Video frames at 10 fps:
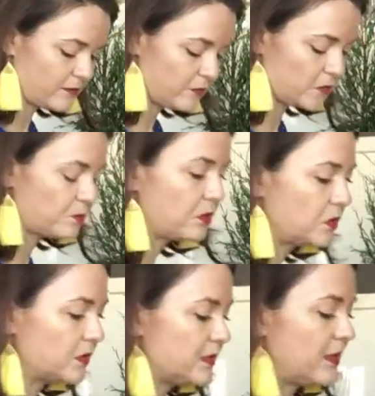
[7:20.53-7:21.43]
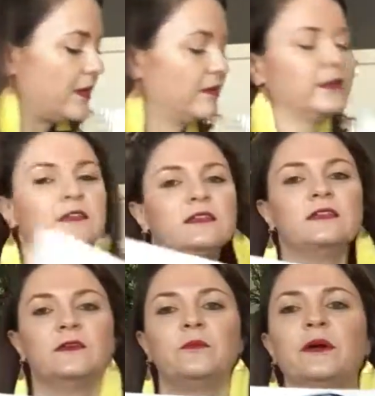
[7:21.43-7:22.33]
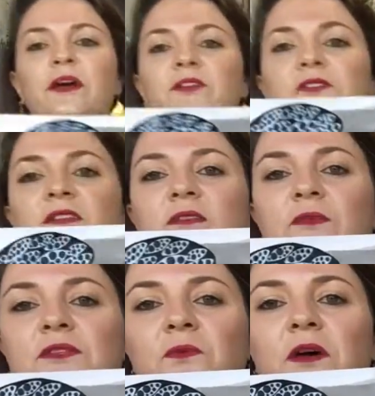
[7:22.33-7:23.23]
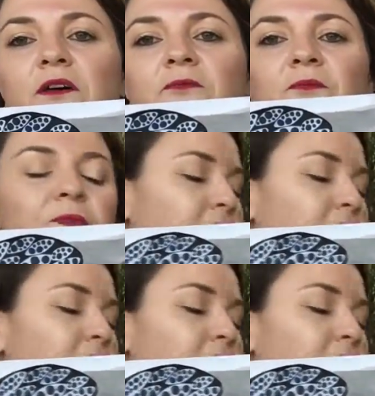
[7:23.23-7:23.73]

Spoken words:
almost polka dot patterns in them as well.